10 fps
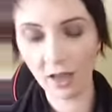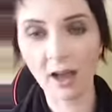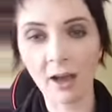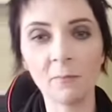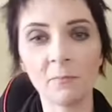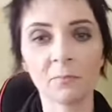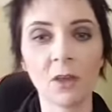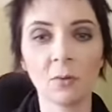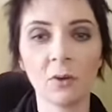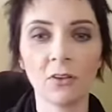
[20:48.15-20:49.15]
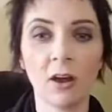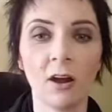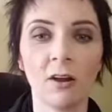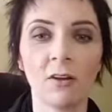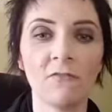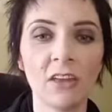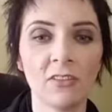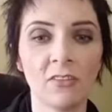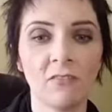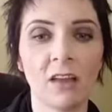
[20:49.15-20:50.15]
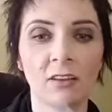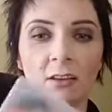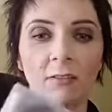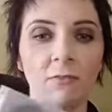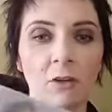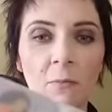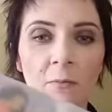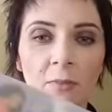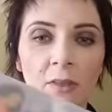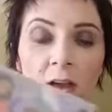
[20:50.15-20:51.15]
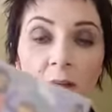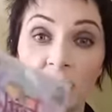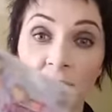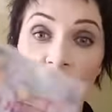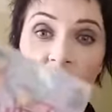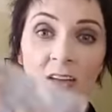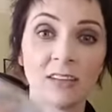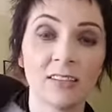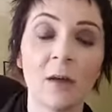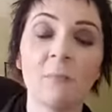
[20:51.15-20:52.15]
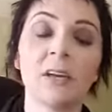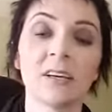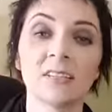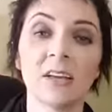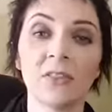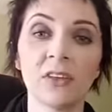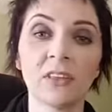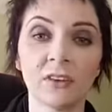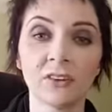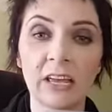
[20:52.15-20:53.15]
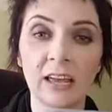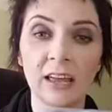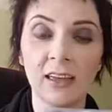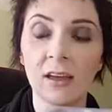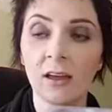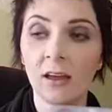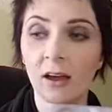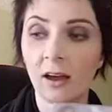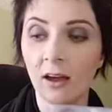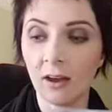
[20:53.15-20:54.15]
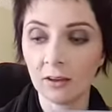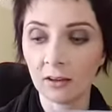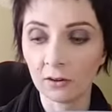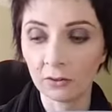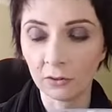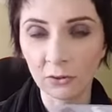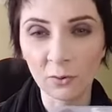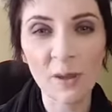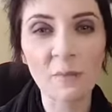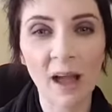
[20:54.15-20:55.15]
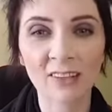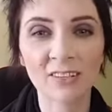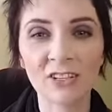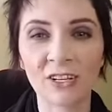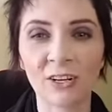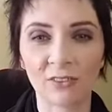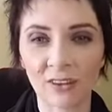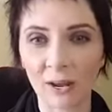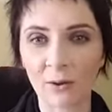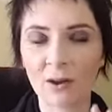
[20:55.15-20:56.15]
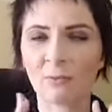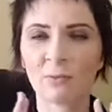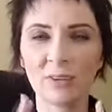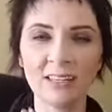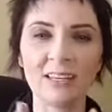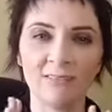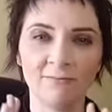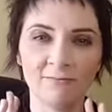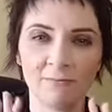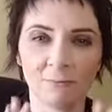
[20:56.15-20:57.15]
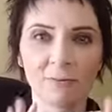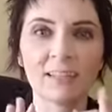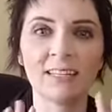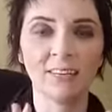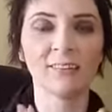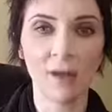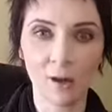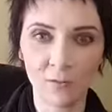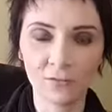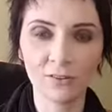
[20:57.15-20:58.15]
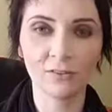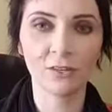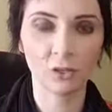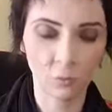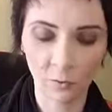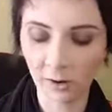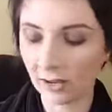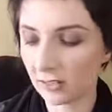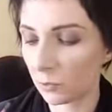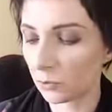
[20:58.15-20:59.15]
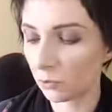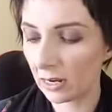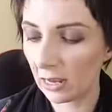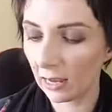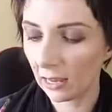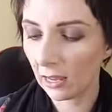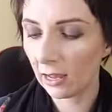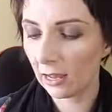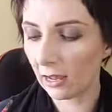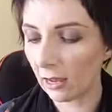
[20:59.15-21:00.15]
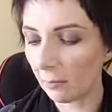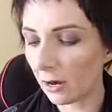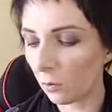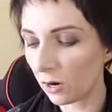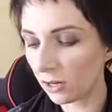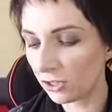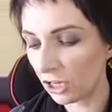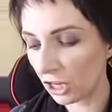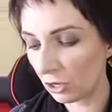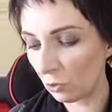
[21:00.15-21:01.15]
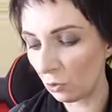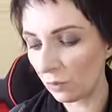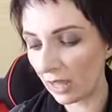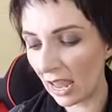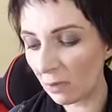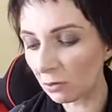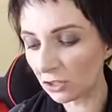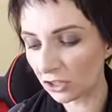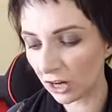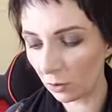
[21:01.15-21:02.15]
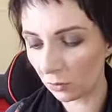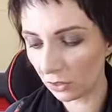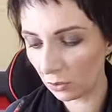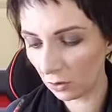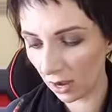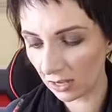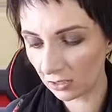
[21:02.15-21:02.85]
our Faith in the Valley from Ian Van Zandt, because I think there's a great passage in here that I really loved this morning as I was reading. And I wanted to be able to share it with you guys,